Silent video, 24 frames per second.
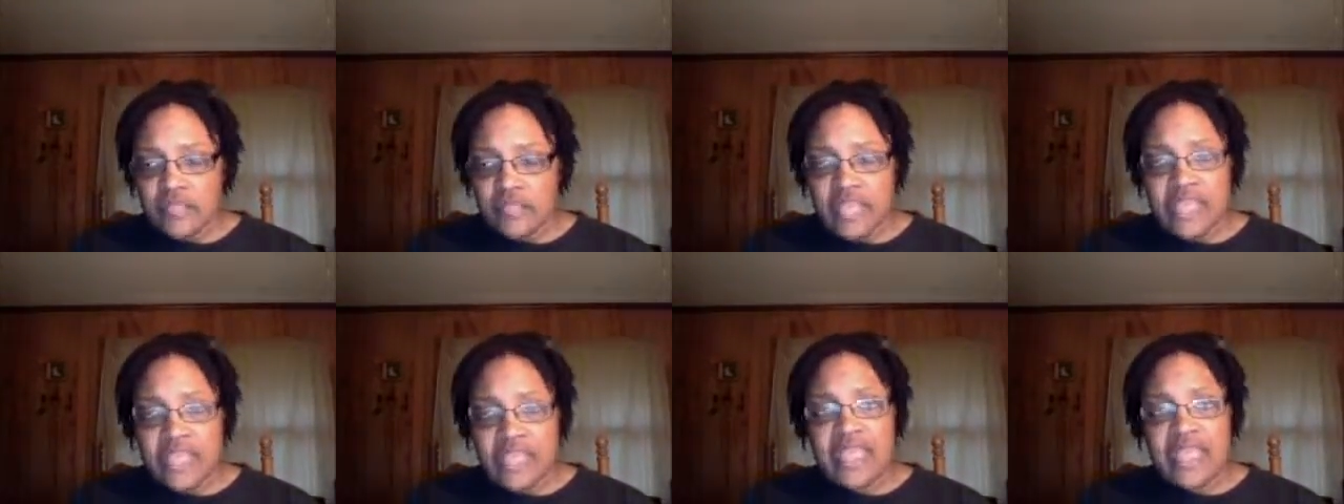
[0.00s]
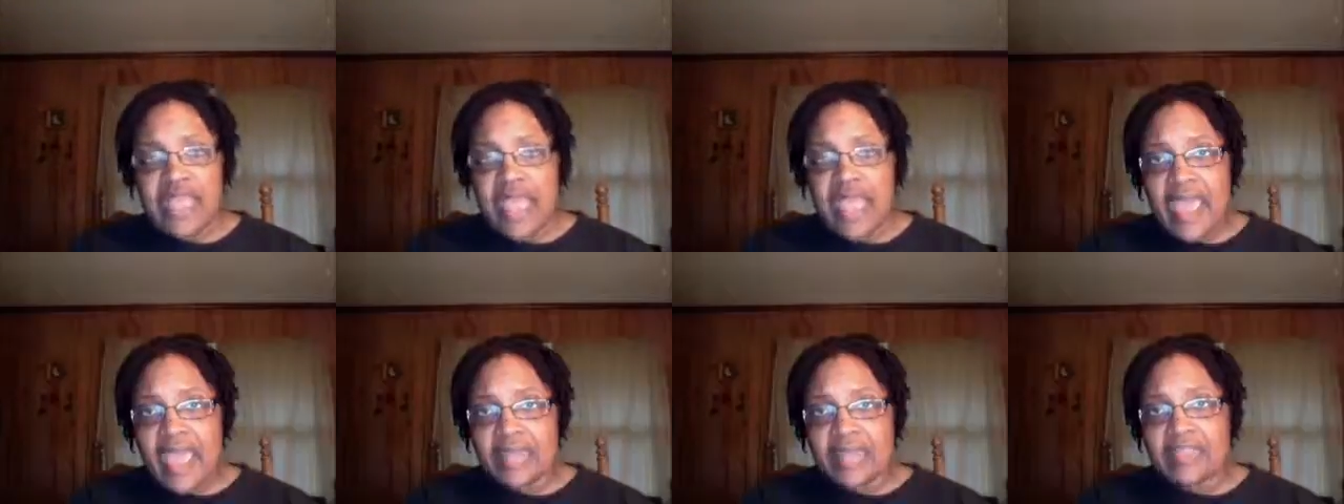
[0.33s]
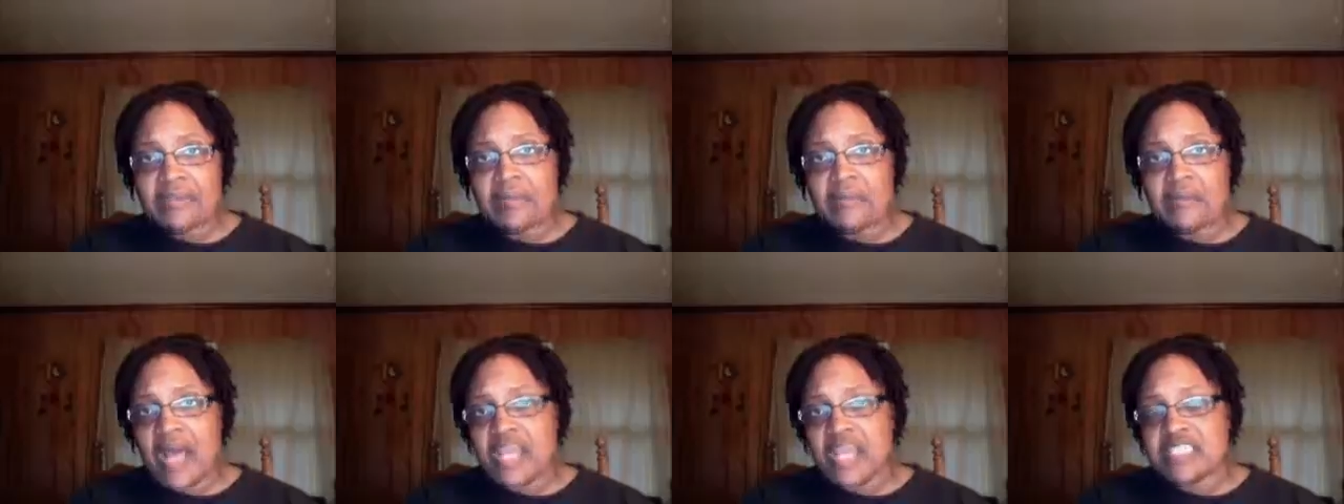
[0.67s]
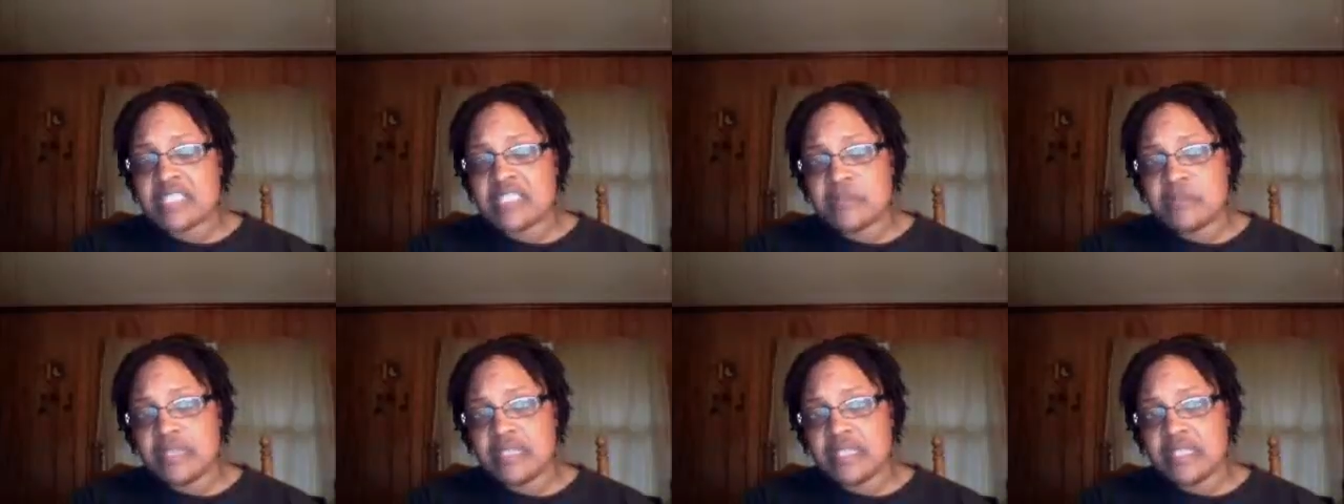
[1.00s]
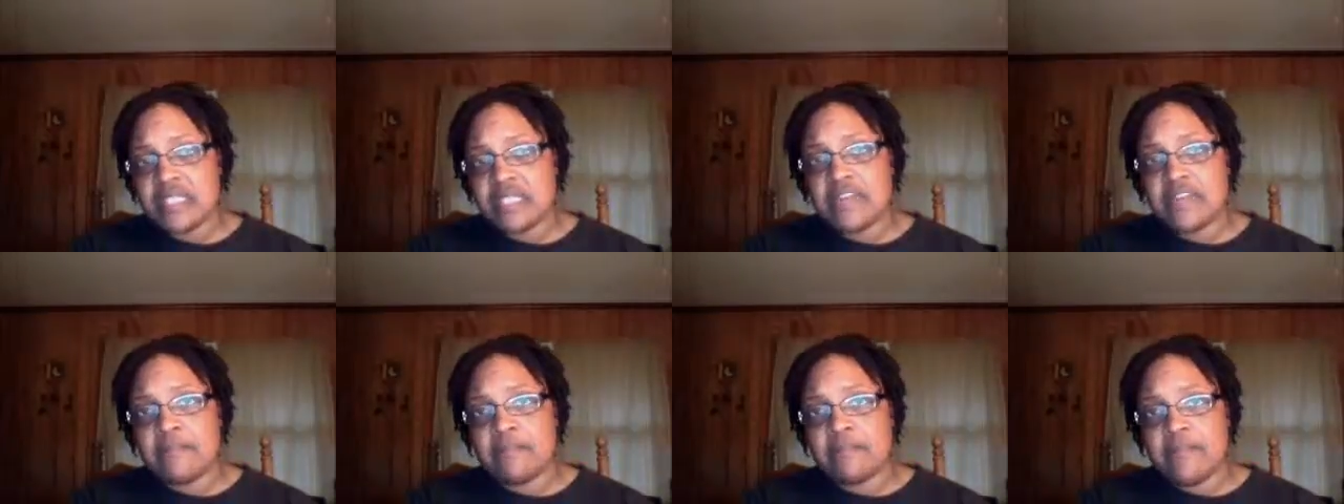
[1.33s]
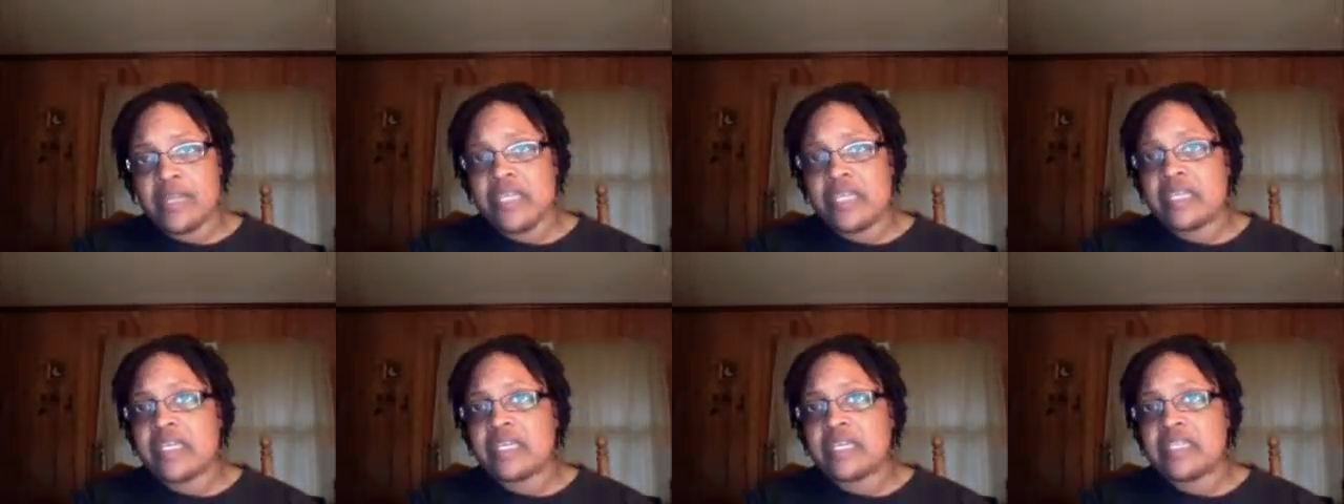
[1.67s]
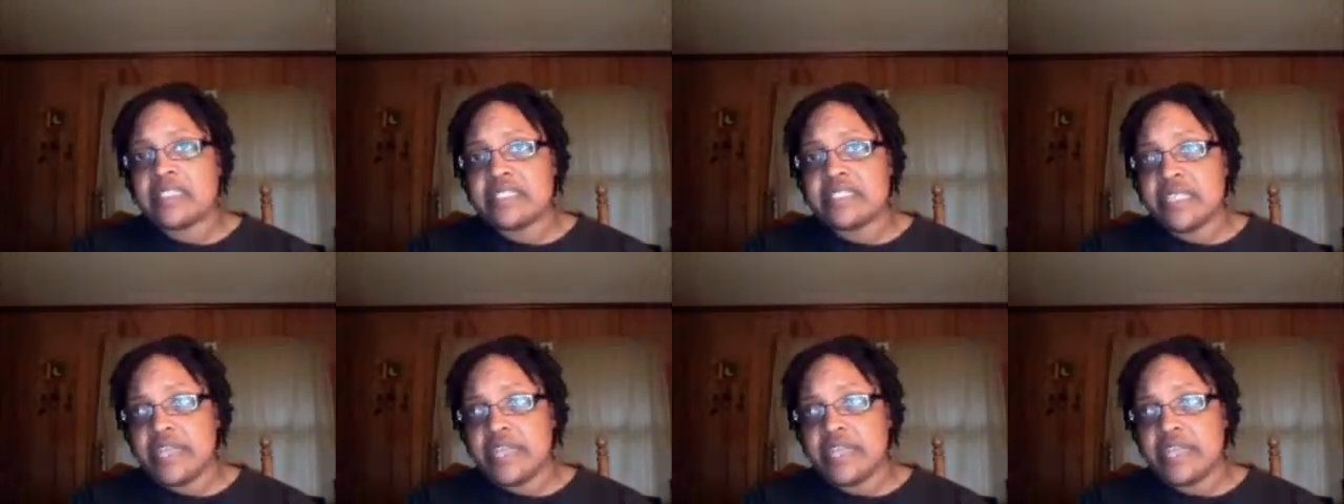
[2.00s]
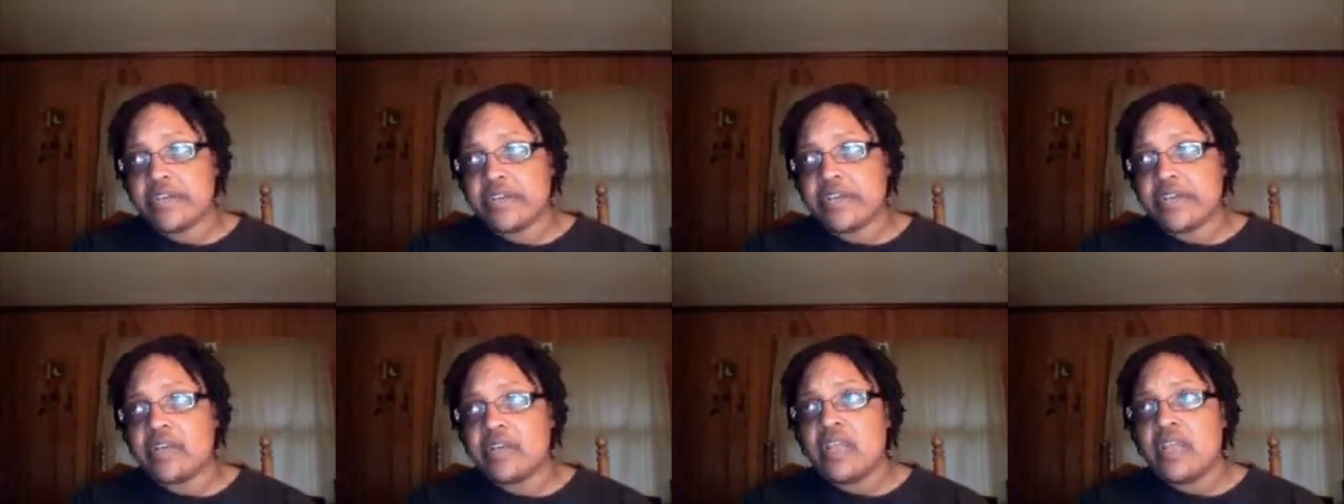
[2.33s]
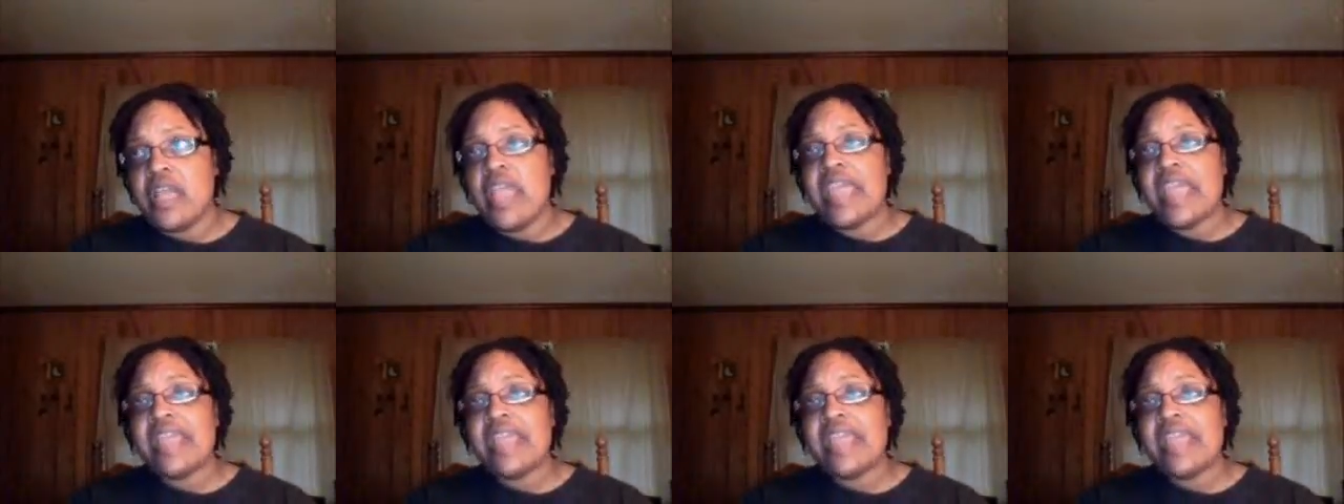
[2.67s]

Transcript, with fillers: it had the possibility of being a contender.